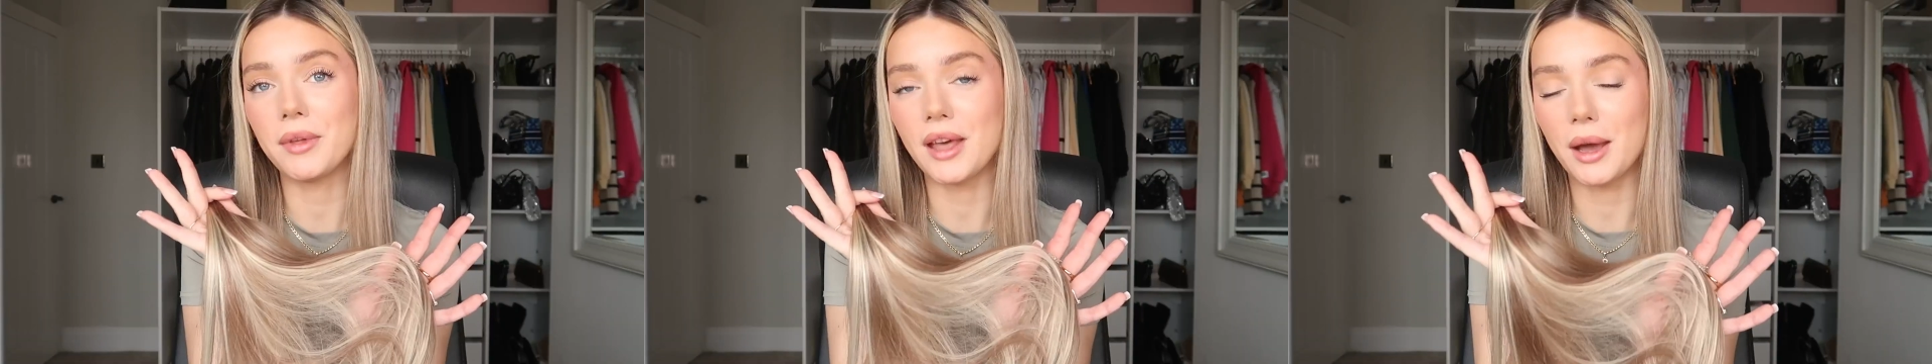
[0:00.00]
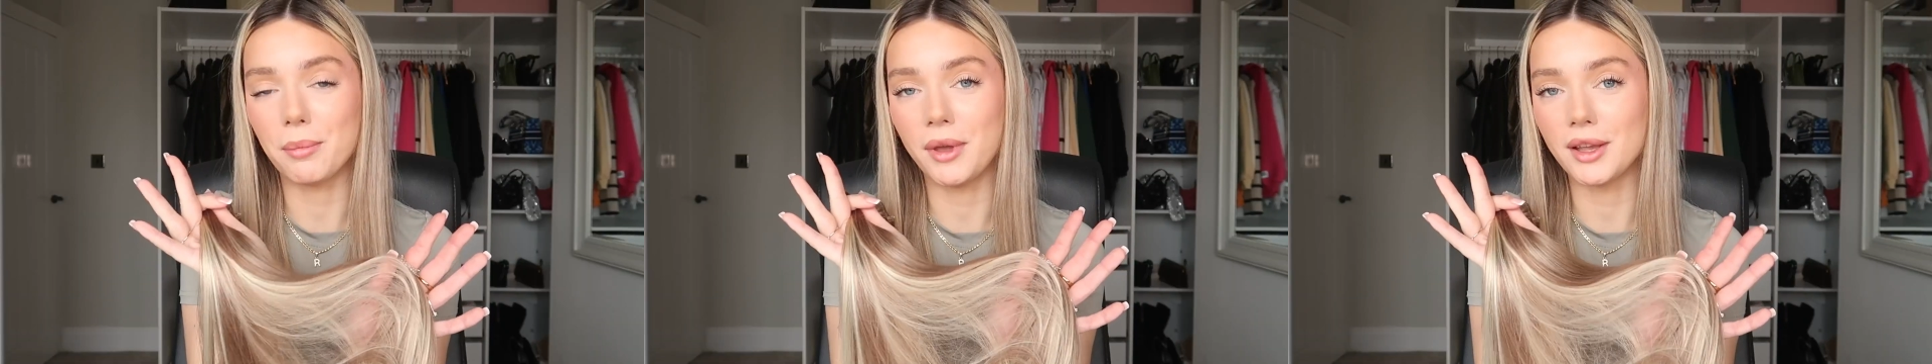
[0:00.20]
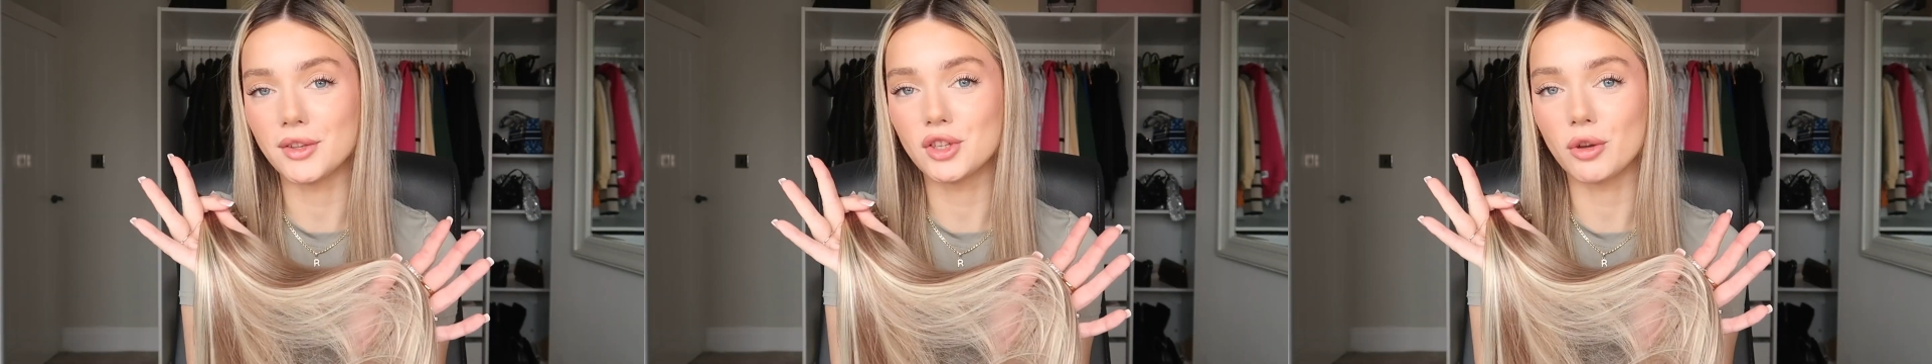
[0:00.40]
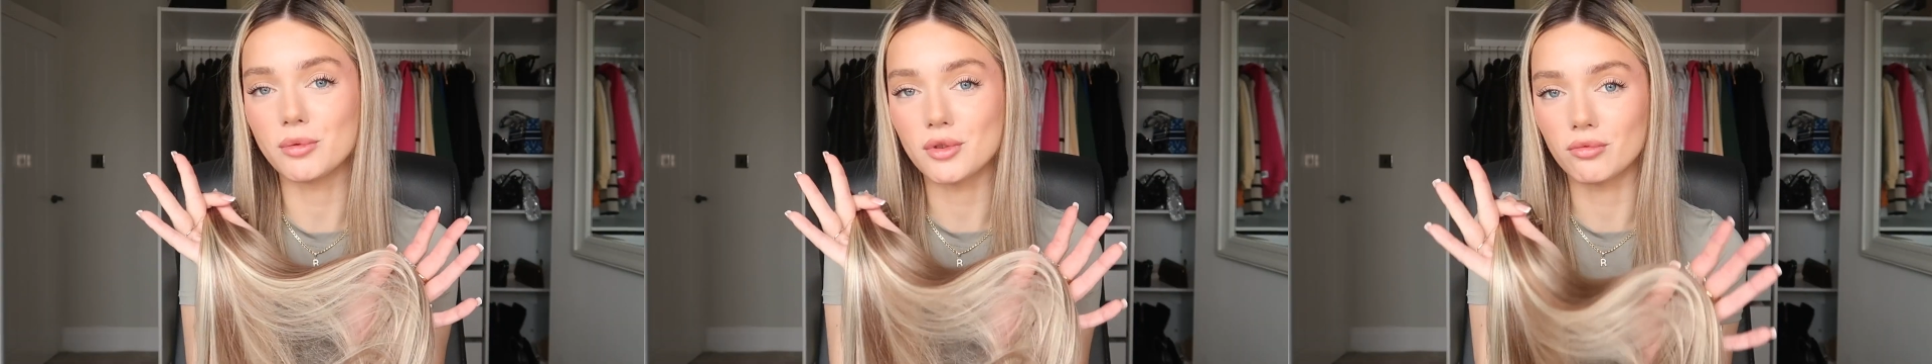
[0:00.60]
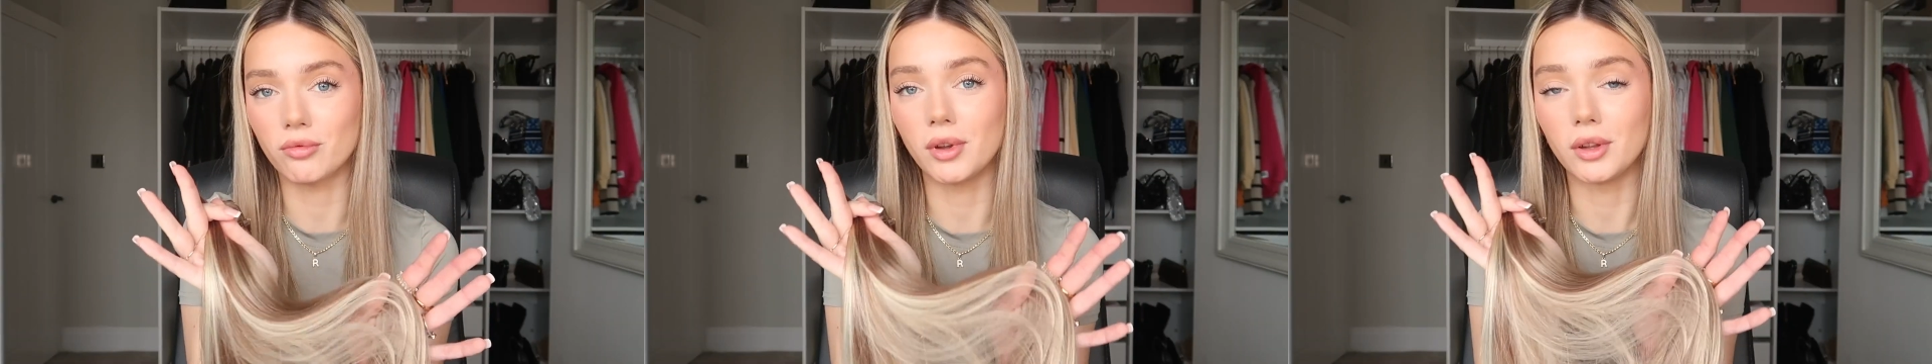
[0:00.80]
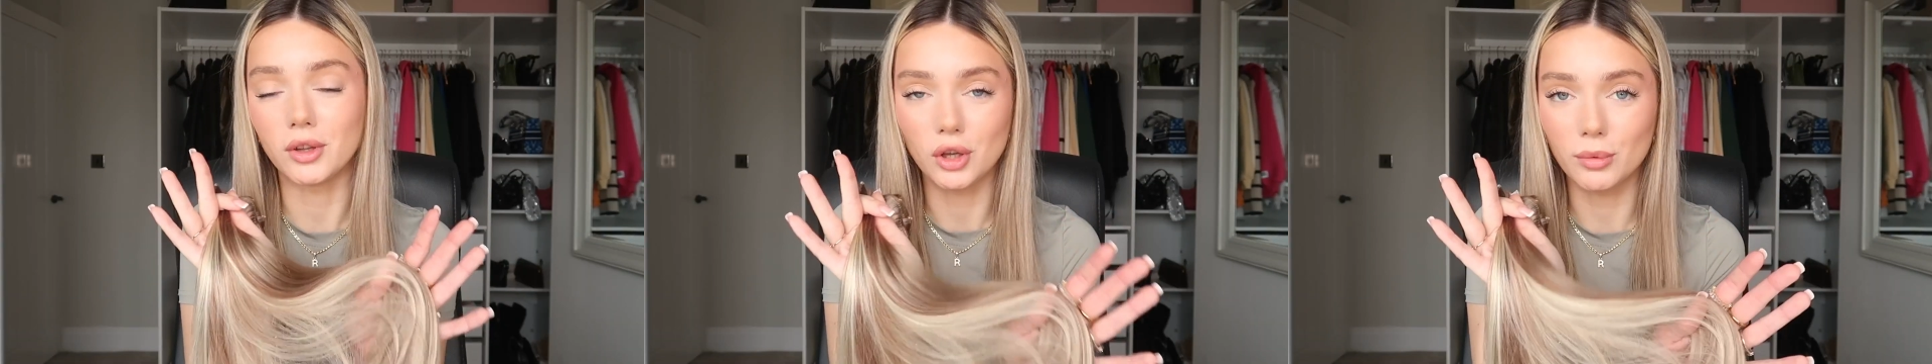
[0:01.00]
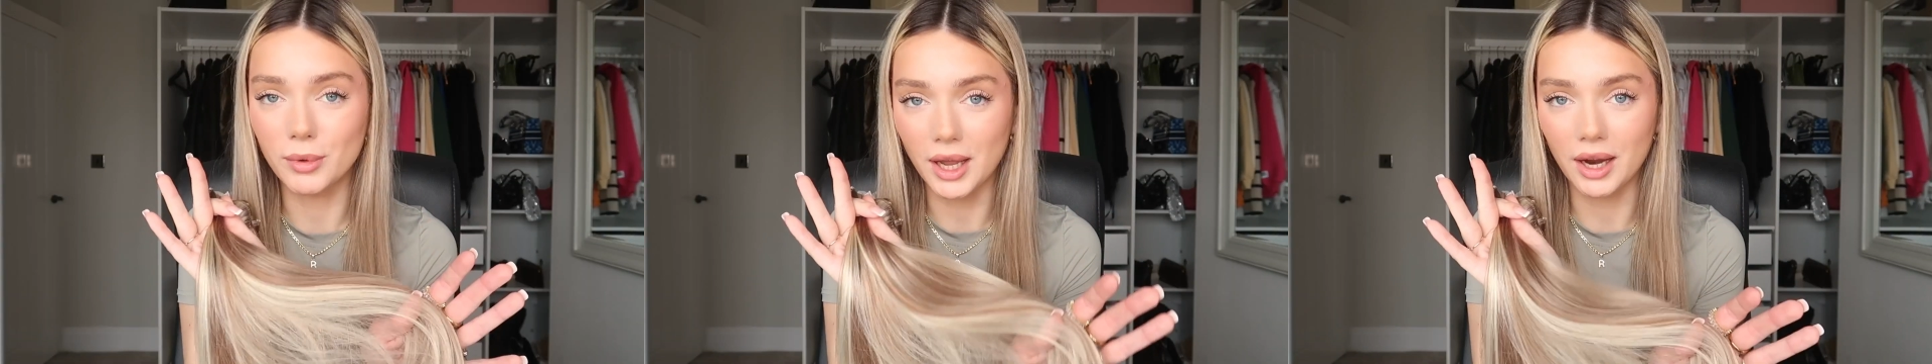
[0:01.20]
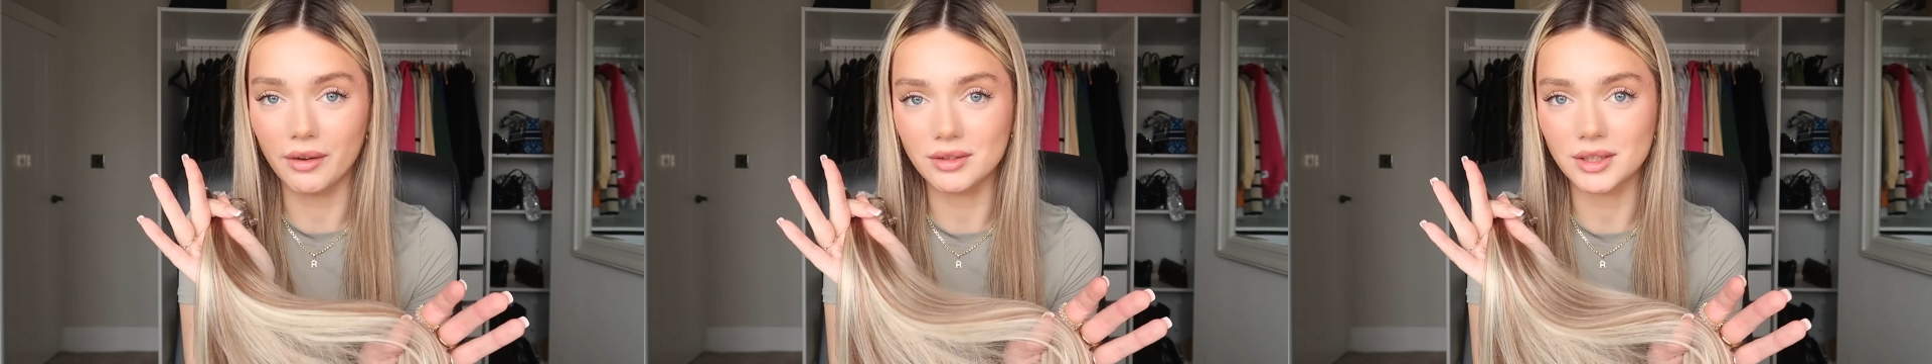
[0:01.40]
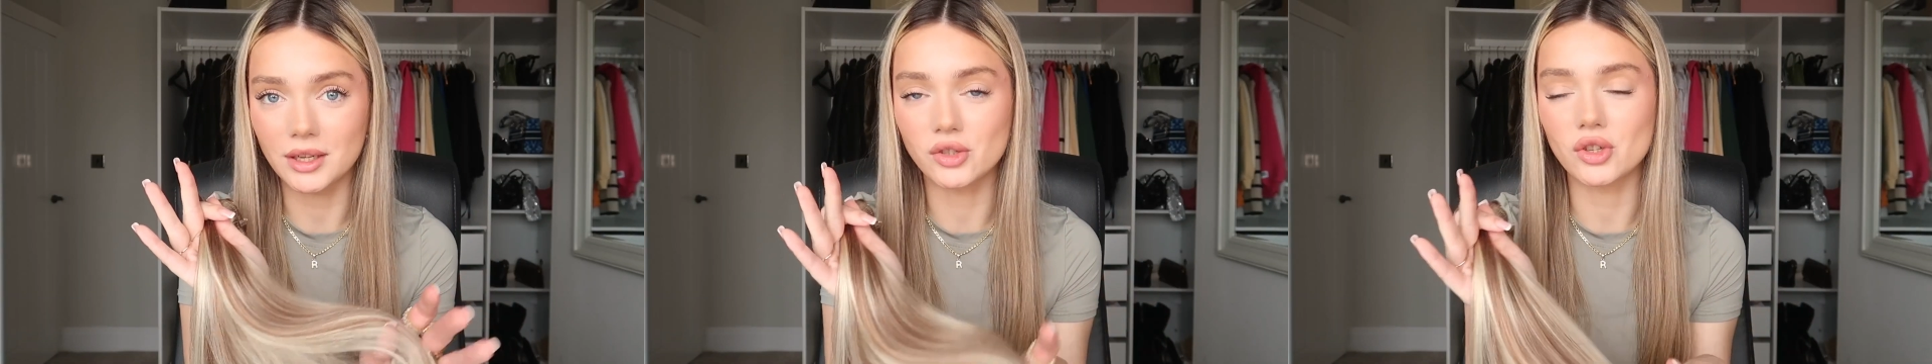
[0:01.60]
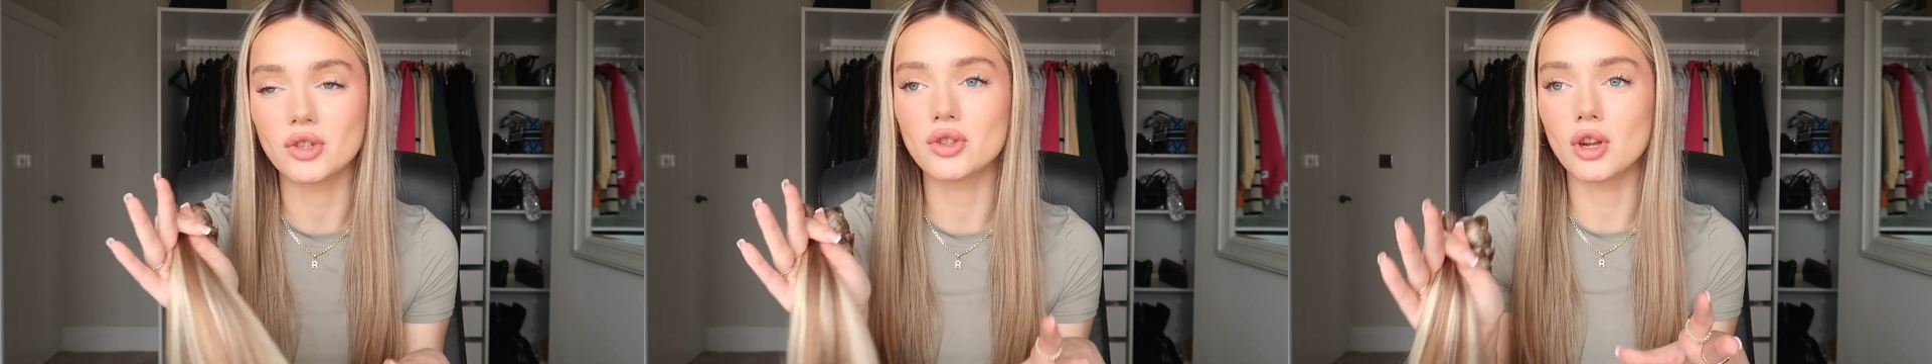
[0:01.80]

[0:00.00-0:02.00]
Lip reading: that I picked up some real human hair extensions.